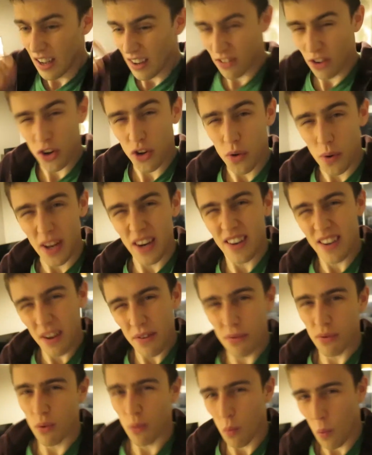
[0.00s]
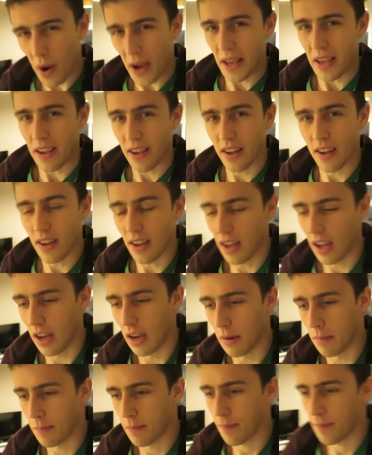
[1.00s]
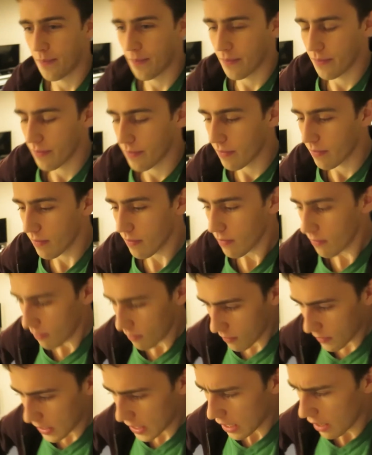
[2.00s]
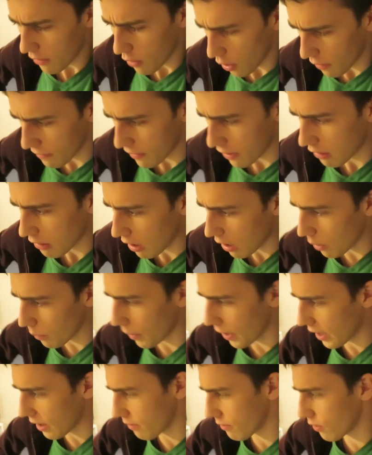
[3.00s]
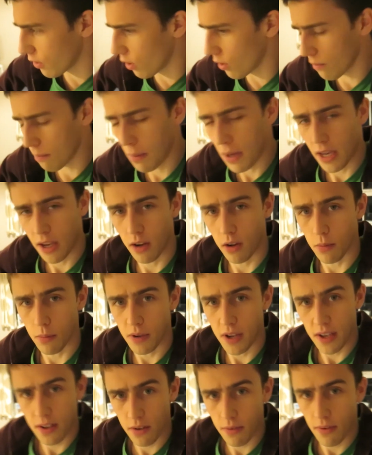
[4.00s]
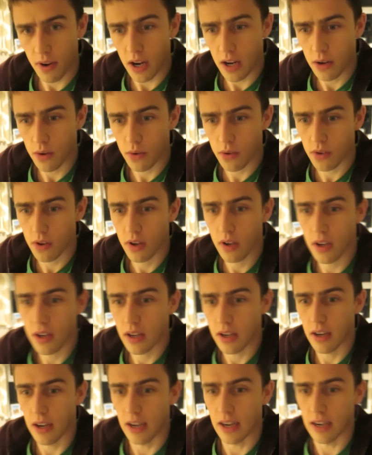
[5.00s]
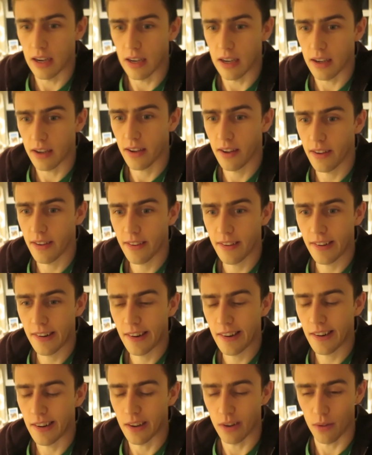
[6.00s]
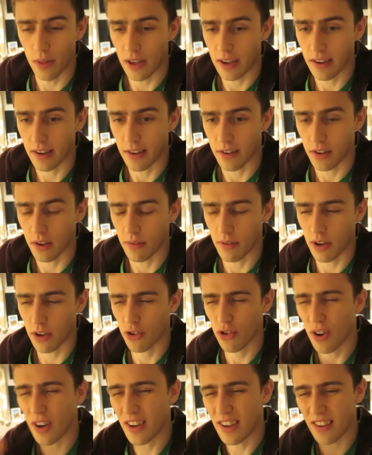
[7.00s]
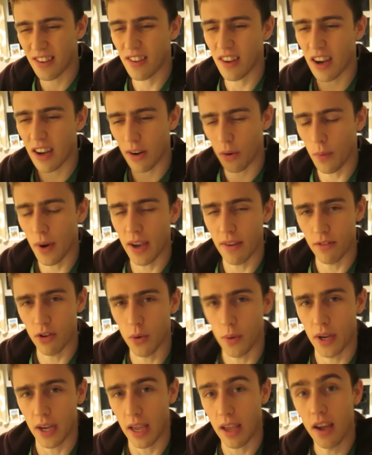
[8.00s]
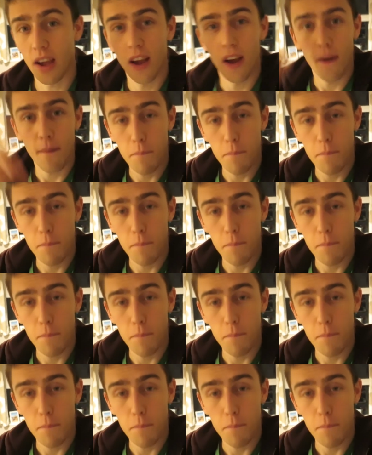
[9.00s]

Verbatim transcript: I've got to do it in a different way. Um, I've got to figure out a way of not picking up test files uh, and all that kind of stuff. And I was trying to design a way of doing it.